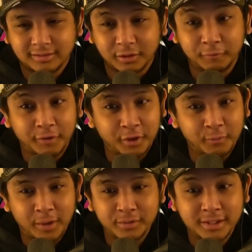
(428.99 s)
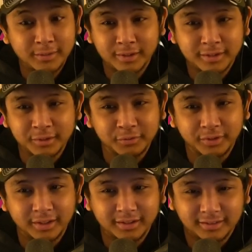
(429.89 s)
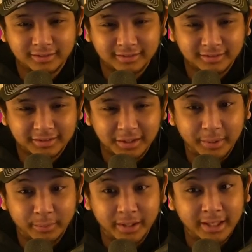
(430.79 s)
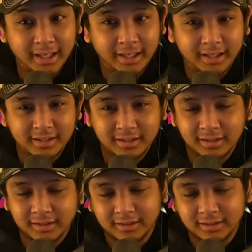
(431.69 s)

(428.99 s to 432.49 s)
You don't fuck around with serious Luffy. He may be an idiot.